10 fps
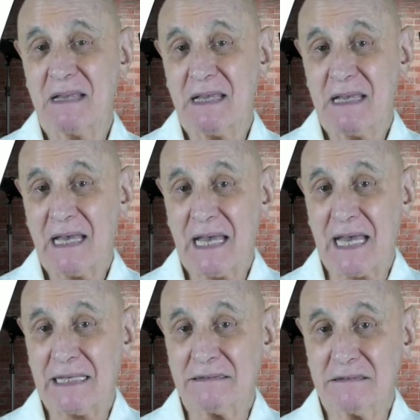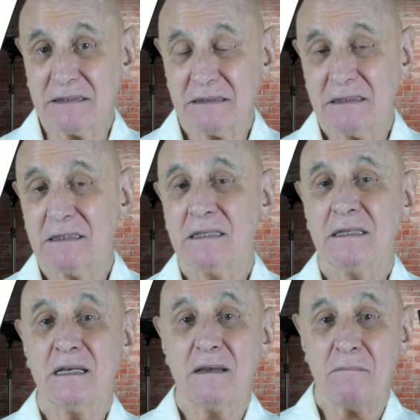And
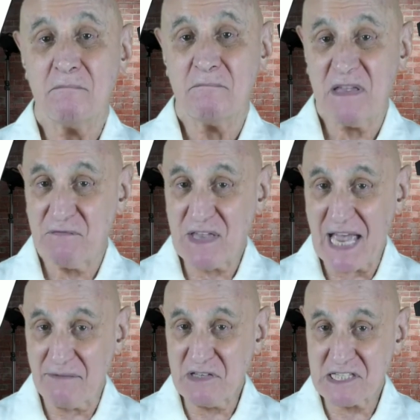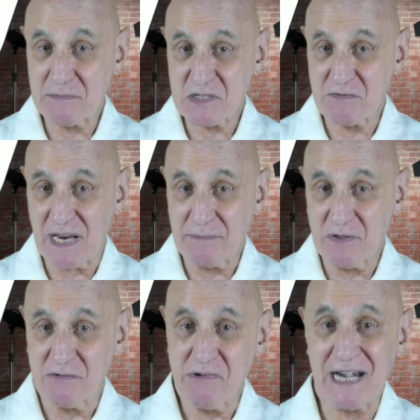if you haven't subscribed
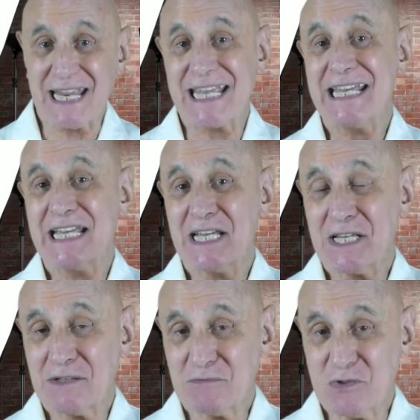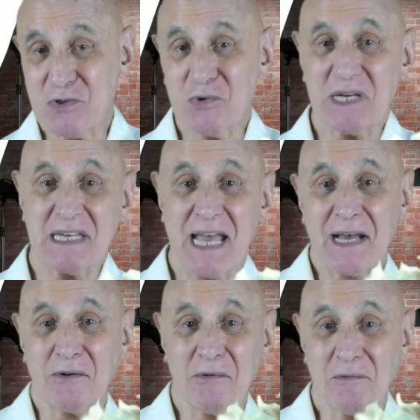already, do it now.
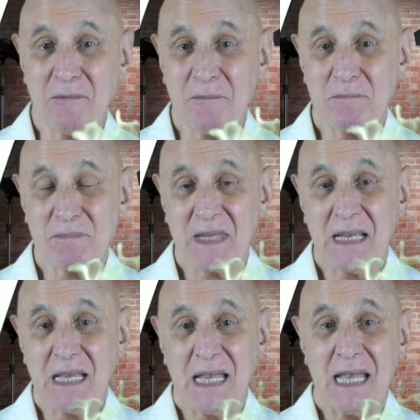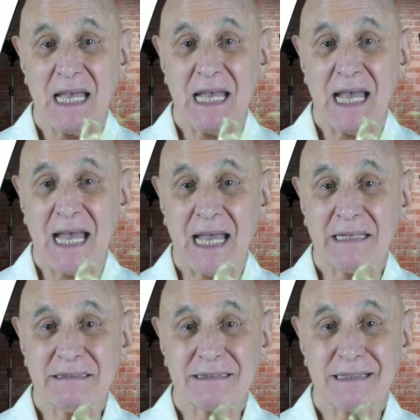And
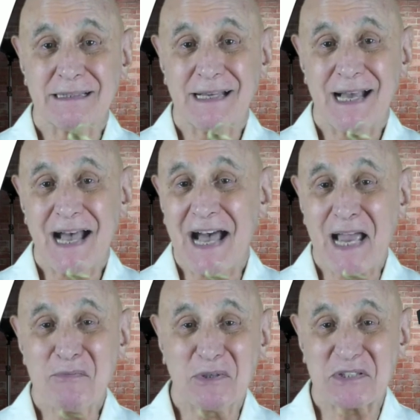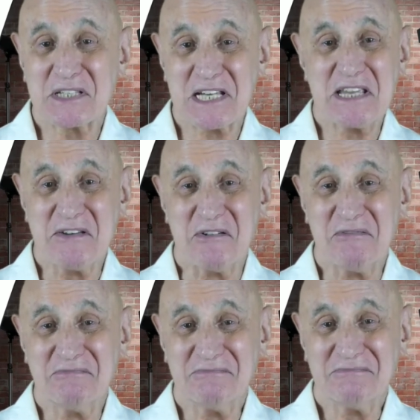I will see you
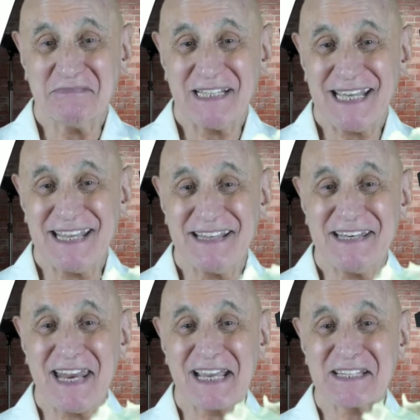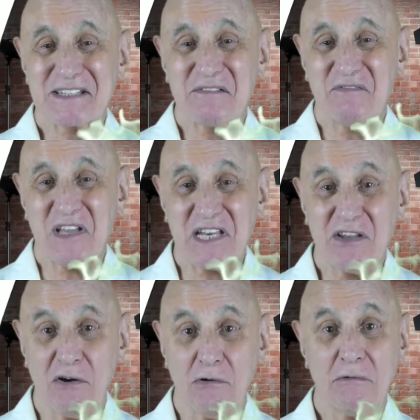in the next video,
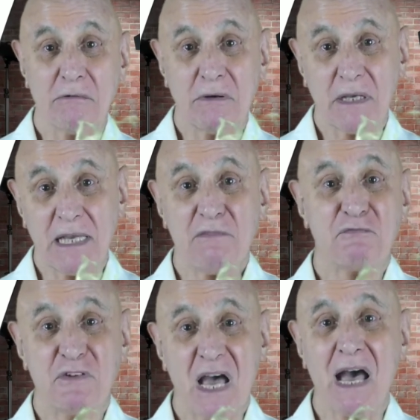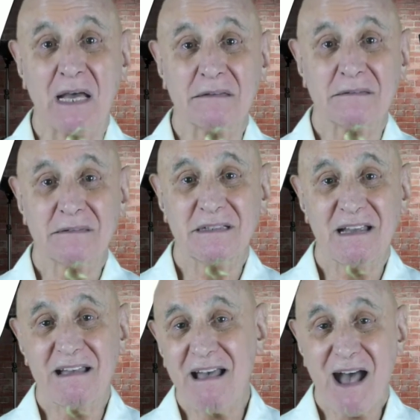if not
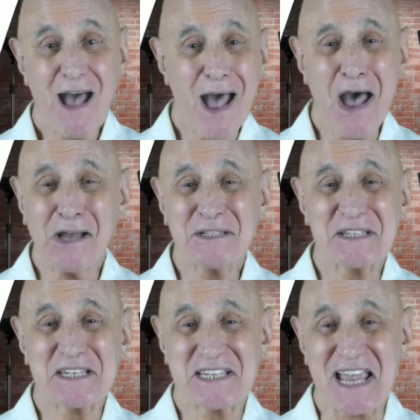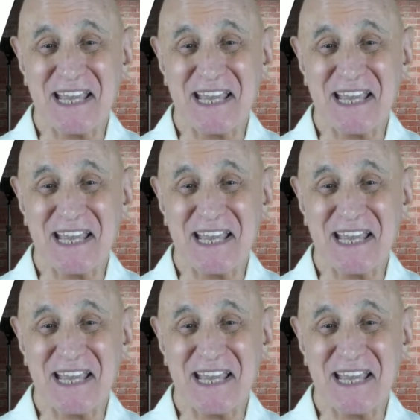on set.